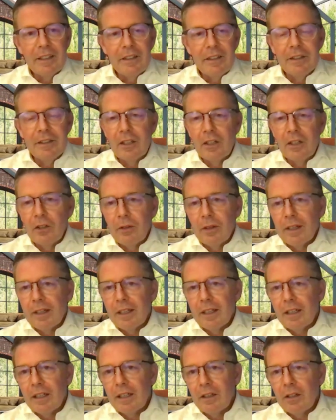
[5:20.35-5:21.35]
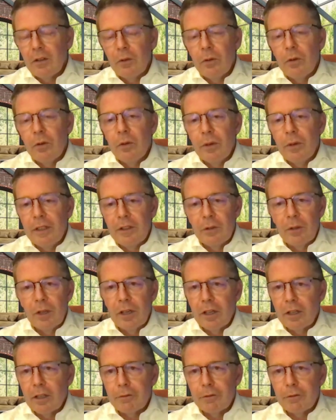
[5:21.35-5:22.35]
You know, we do a
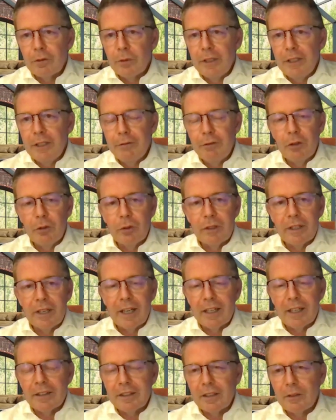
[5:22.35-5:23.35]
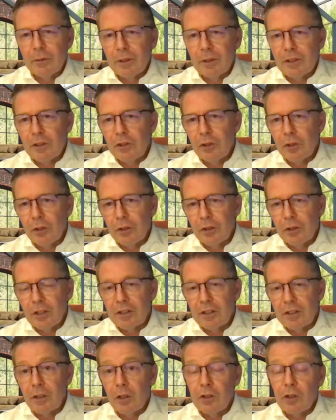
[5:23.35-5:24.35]
lot of reviewing and editing with the
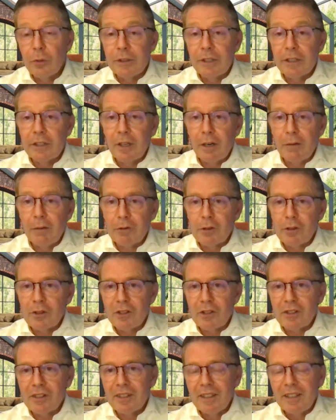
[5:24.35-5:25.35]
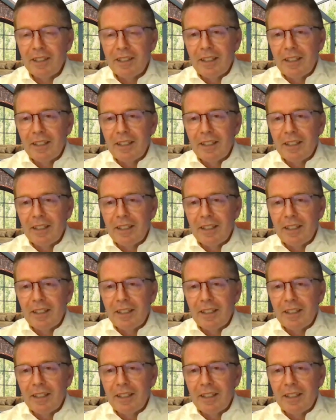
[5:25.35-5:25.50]
journals and also with the conferences.